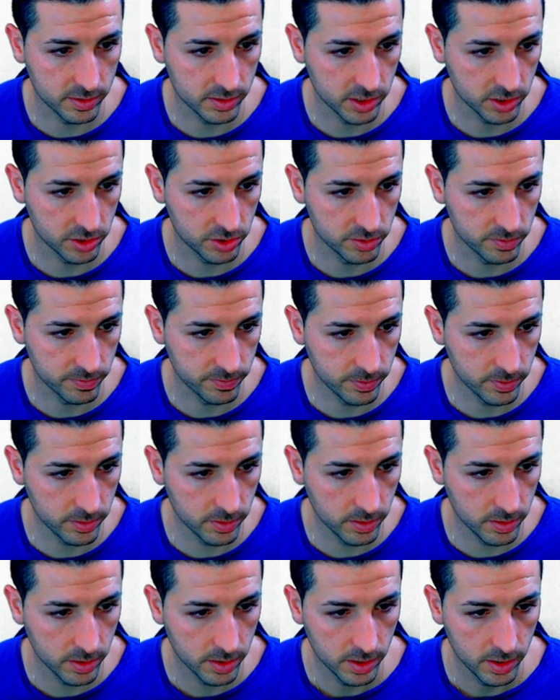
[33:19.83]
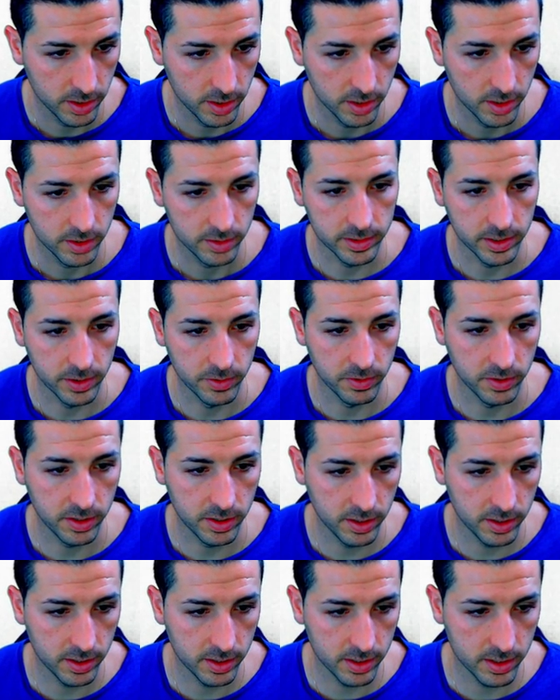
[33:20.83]
section 4, down
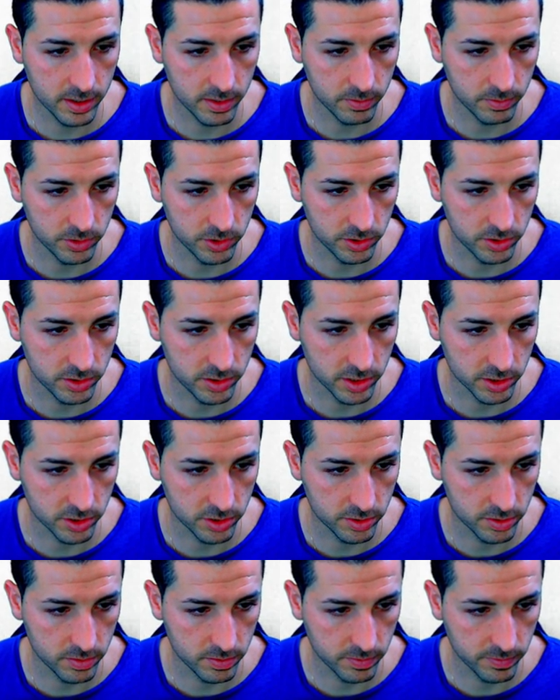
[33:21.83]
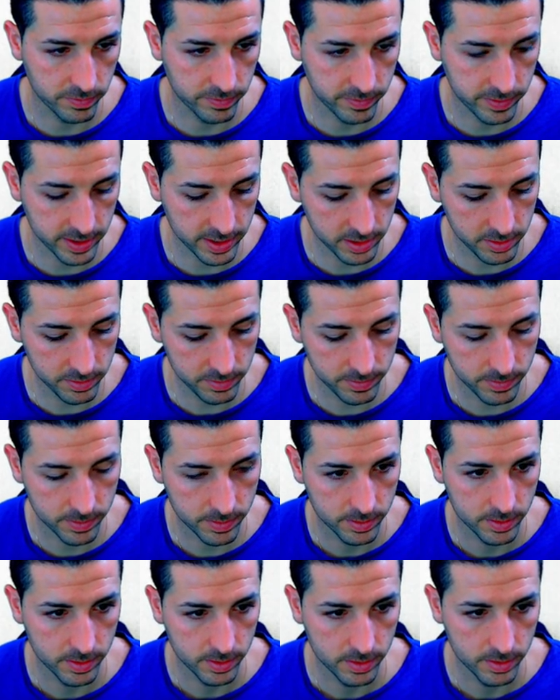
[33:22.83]
here, which is section 5,
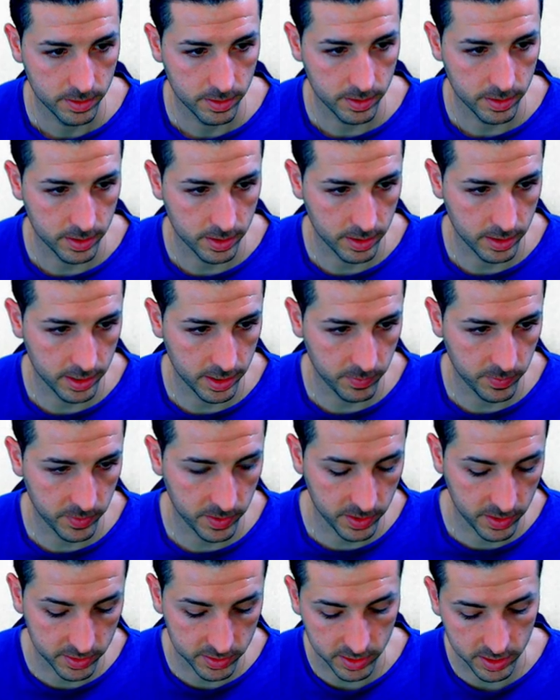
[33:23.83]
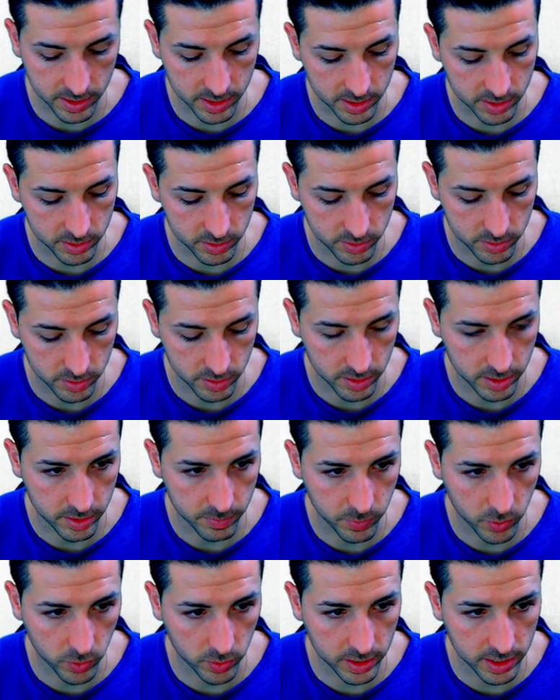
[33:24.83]
name this as
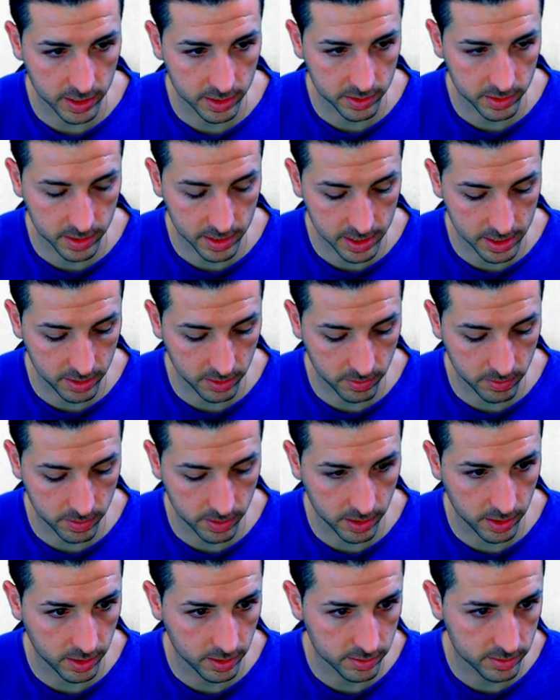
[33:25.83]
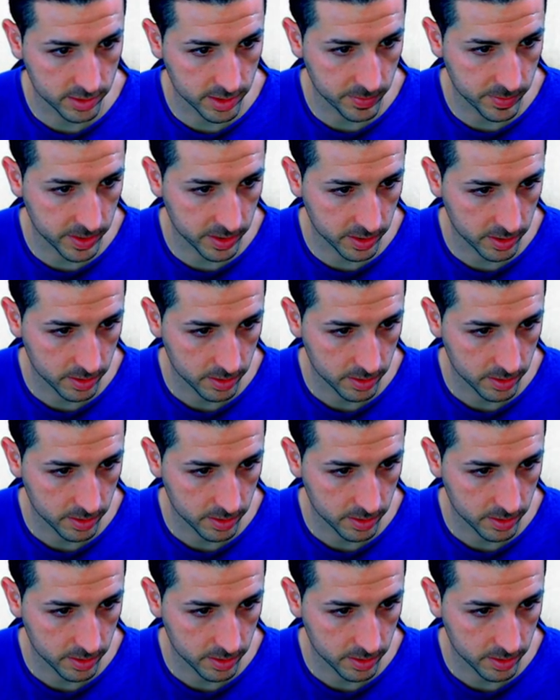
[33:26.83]
product category summary.